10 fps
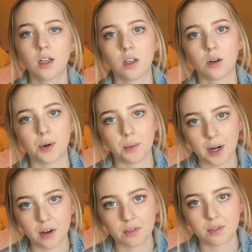We went
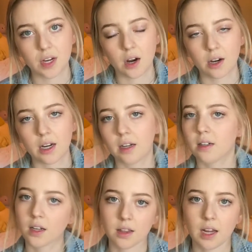off of dairy,
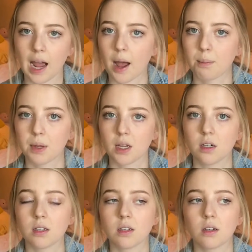nothing
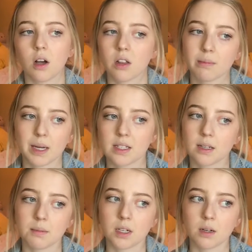happened, all of my
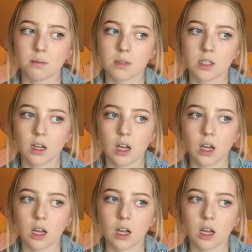symptoms.